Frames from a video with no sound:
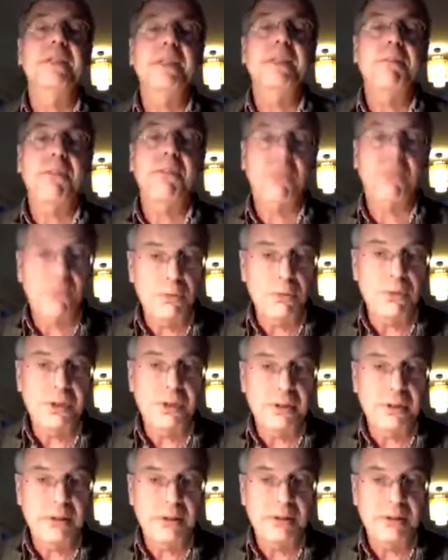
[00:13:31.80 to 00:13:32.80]
through
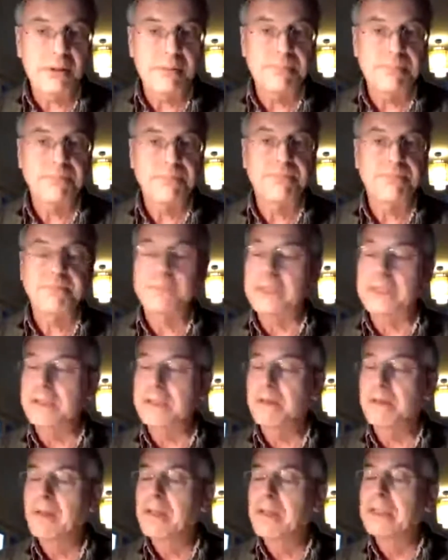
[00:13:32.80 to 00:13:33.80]
this. Yeah?
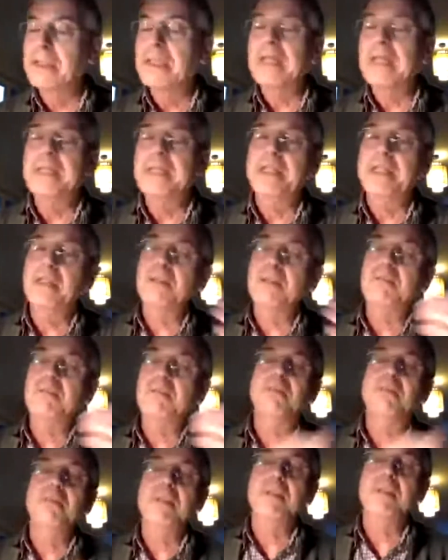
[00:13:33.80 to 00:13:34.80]
And now,
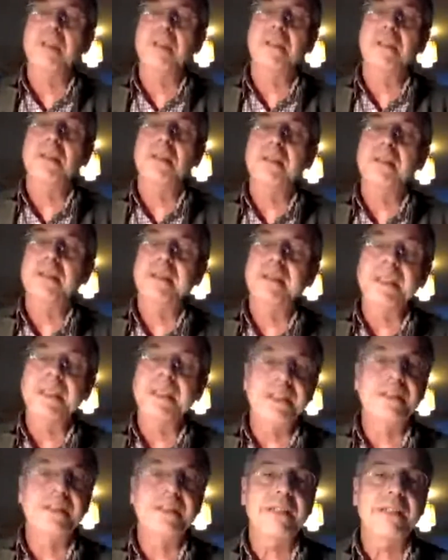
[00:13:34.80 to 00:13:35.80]
6 years
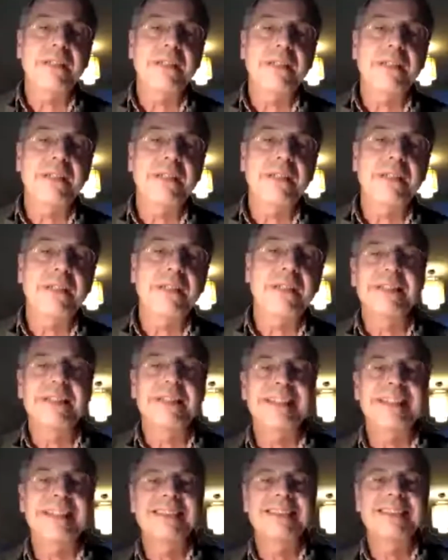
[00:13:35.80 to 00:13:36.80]
later, the
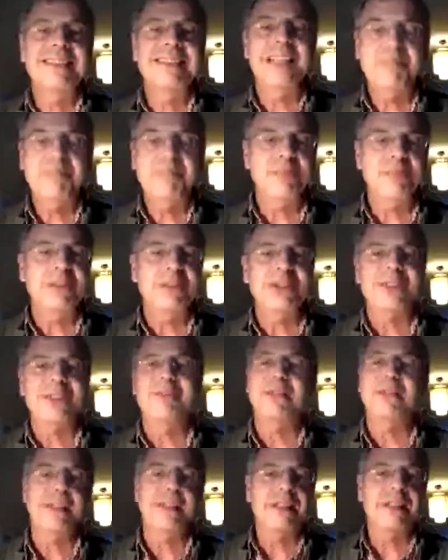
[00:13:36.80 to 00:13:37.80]
same commission, well, other
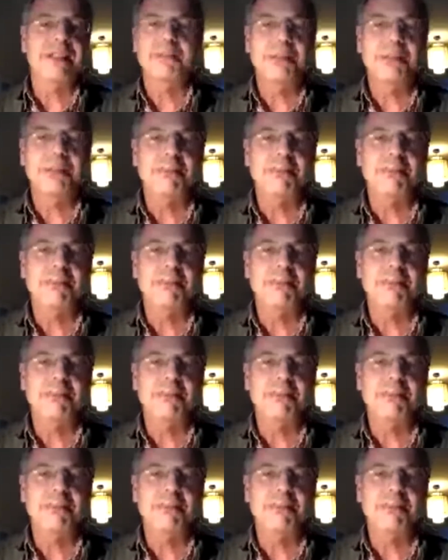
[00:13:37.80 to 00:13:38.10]
people